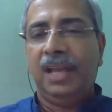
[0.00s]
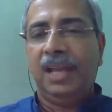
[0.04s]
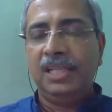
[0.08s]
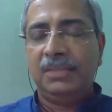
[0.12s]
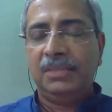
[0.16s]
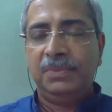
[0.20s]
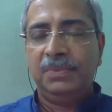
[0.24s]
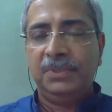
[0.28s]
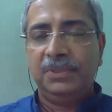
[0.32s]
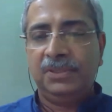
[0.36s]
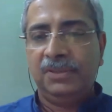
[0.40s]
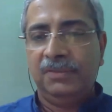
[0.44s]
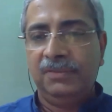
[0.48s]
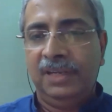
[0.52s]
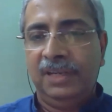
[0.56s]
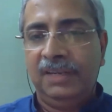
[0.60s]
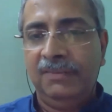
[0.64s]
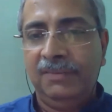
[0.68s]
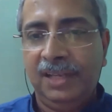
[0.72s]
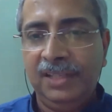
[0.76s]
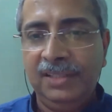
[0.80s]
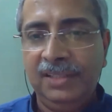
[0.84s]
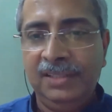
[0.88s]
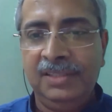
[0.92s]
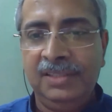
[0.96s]
piece of
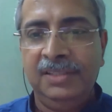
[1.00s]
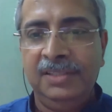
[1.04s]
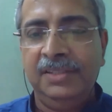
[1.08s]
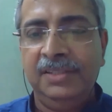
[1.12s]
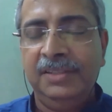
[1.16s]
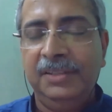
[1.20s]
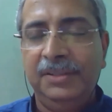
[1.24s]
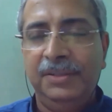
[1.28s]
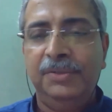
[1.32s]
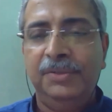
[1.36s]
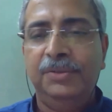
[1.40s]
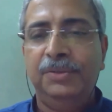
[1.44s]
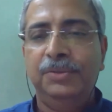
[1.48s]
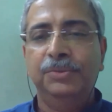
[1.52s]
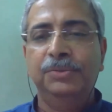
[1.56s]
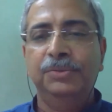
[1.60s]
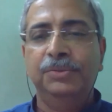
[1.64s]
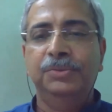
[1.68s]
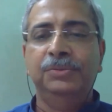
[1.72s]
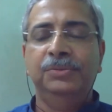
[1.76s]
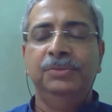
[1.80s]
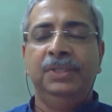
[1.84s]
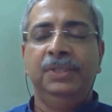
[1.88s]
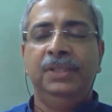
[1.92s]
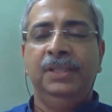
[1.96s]
advice
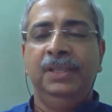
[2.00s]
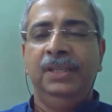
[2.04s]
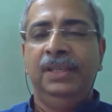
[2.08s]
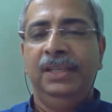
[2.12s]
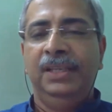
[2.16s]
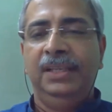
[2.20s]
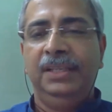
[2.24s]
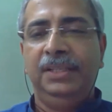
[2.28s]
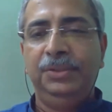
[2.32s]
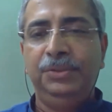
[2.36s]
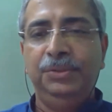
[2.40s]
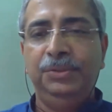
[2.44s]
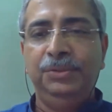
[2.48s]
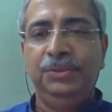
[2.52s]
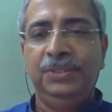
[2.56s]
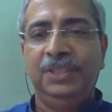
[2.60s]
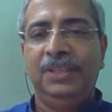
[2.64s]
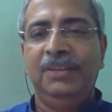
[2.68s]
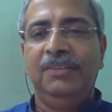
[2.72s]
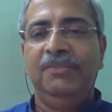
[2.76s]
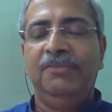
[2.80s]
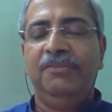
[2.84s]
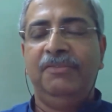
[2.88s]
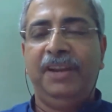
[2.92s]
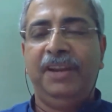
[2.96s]
to use
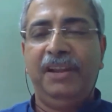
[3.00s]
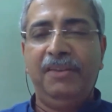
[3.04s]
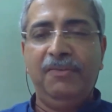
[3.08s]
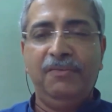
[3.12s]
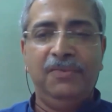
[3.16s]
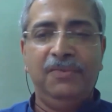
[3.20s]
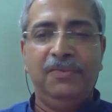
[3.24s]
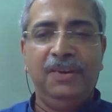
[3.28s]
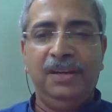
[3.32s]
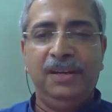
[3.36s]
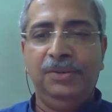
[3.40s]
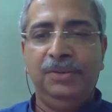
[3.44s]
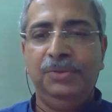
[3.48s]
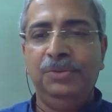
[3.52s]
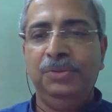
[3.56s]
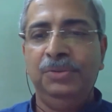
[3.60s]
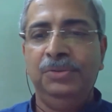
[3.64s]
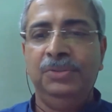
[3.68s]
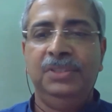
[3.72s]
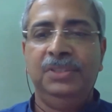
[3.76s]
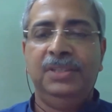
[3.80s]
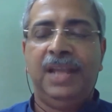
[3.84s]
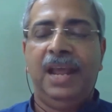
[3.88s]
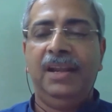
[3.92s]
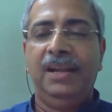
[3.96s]
a framework to
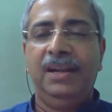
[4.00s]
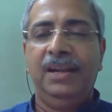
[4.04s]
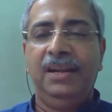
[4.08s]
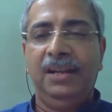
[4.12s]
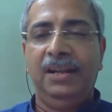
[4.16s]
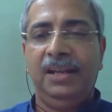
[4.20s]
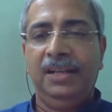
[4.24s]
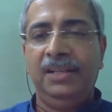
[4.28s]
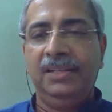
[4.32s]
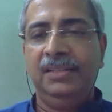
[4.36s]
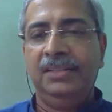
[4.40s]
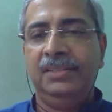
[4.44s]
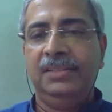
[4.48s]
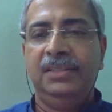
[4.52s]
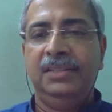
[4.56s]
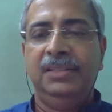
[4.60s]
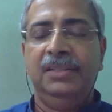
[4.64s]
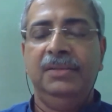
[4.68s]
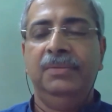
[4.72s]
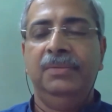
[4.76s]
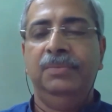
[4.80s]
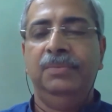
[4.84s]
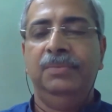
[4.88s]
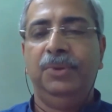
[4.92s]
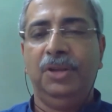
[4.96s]
standardize
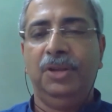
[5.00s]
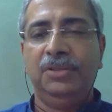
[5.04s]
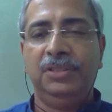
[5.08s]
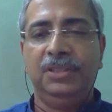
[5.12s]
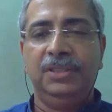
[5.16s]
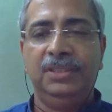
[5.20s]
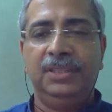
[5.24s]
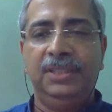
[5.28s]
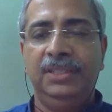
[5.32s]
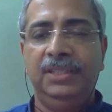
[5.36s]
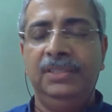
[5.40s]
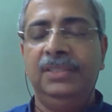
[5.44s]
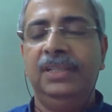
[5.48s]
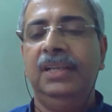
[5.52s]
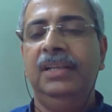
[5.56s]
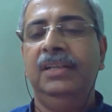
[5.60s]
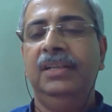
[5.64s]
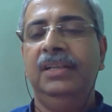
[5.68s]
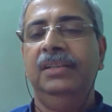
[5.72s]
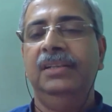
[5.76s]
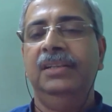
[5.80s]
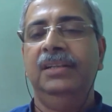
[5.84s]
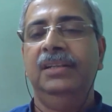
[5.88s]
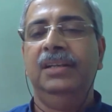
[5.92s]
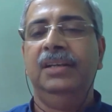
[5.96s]
processes
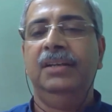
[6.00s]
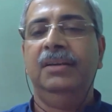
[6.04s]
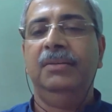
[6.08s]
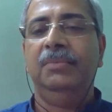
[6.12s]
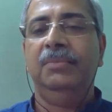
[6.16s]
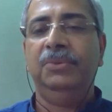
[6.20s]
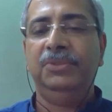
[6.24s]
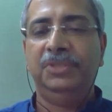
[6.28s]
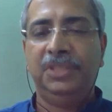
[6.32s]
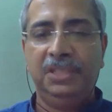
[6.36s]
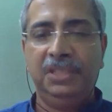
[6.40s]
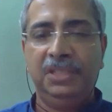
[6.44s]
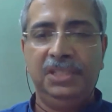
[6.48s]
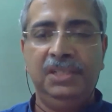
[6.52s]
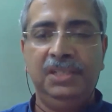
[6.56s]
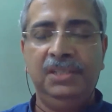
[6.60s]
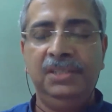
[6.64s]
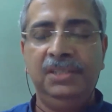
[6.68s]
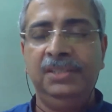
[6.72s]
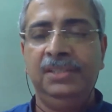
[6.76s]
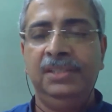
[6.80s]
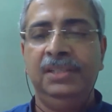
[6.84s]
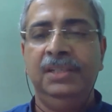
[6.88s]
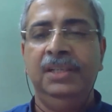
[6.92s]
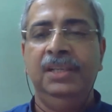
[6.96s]
and
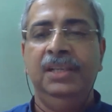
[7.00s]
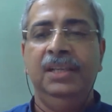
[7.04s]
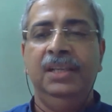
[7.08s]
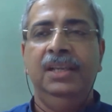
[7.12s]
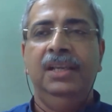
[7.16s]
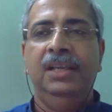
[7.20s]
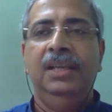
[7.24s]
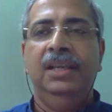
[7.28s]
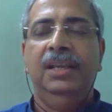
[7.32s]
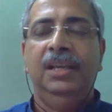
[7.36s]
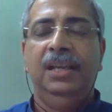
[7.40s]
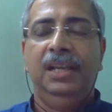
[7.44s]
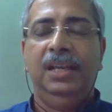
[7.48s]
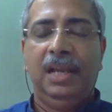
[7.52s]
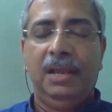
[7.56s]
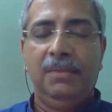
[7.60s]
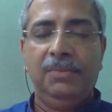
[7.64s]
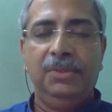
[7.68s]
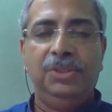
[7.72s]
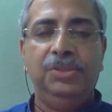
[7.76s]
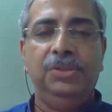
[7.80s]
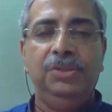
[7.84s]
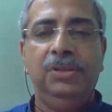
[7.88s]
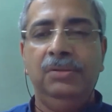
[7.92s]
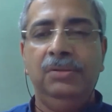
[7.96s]
procedures. And I'm
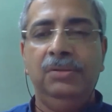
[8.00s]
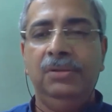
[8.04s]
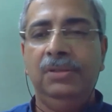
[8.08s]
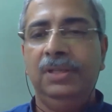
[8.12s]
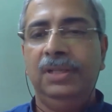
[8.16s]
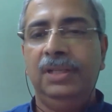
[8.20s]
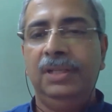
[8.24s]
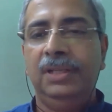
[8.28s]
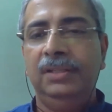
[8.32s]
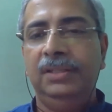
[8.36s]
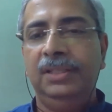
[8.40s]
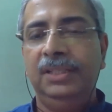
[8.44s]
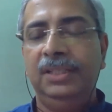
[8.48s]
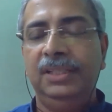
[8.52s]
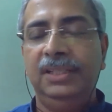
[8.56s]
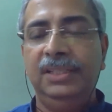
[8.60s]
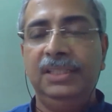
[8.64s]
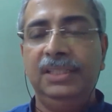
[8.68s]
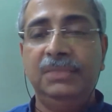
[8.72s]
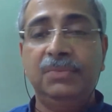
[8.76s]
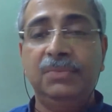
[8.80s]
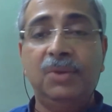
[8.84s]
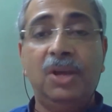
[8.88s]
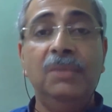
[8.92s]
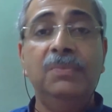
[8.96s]
sure the
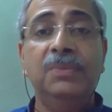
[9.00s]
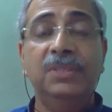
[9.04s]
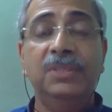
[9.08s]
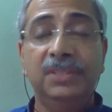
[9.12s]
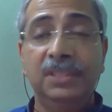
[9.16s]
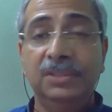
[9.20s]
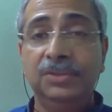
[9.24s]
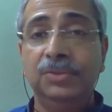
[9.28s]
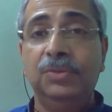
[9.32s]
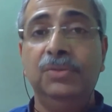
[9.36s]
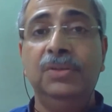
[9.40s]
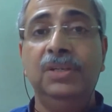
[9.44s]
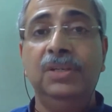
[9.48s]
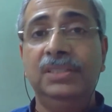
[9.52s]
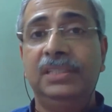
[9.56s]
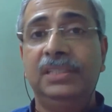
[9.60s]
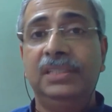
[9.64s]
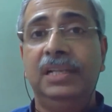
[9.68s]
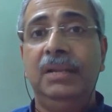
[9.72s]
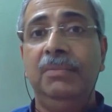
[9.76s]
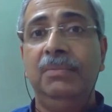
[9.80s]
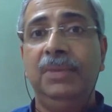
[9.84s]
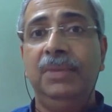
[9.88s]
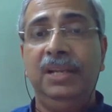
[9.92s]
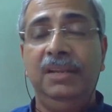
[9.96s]
small business owners
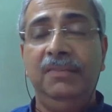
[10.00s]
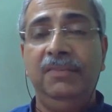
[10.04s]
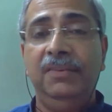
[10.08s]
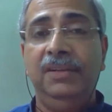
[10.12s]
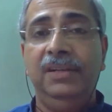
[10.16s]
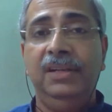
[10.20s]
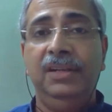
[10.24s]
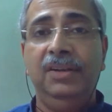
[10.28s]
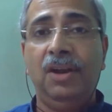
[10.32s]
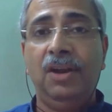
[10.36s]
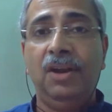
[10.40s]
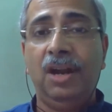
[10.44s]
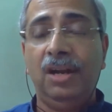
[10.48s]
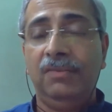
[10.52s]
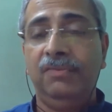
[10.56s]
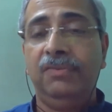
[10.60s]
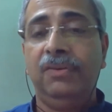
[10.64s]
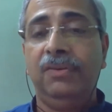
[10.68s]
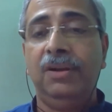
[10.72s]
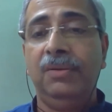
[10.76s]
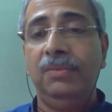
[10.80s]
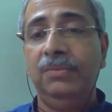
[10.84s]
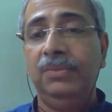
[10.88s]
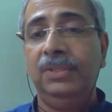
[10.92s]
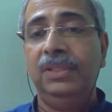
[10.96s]
can benefit a lot
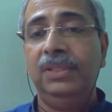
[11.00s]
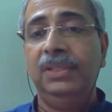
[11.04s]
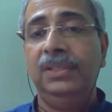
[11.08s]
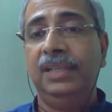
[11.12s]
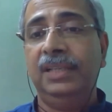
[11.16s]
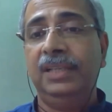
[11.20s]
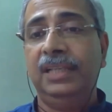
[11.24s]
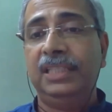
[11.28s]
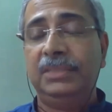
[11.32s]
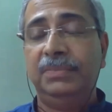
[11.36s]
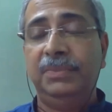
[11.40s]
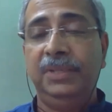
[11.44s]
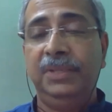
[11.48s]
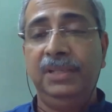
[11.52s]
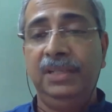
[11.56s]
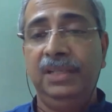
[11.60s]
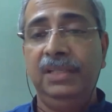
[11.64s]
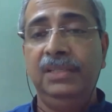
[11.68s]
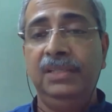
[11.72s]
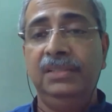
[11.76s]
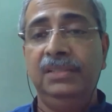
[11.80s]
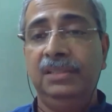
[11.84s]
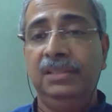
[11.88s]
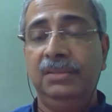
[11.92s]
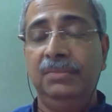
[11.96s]
from the
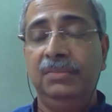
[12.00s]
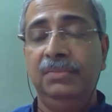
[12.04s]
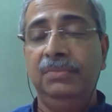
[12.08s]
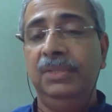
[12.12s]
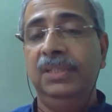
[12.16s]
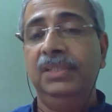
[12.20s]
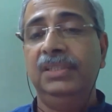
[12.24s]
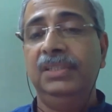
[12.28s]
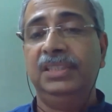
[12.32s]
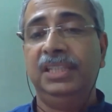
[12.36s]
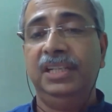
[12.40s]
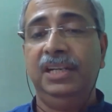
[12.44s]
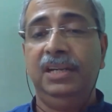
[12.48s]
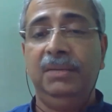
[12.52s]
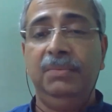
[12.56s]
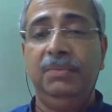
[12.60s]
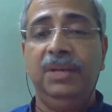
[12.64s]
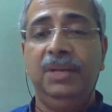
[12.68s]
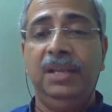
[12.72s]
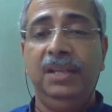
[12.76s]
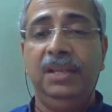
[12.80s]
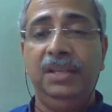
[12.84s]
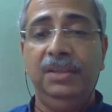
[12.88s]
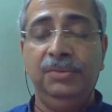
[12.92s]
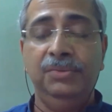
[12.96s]
experience being shared by
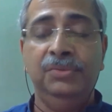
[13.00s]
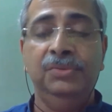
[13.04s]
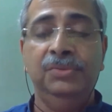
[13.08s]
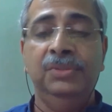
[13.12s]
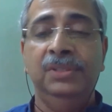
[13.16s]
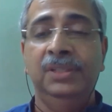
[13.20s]
you.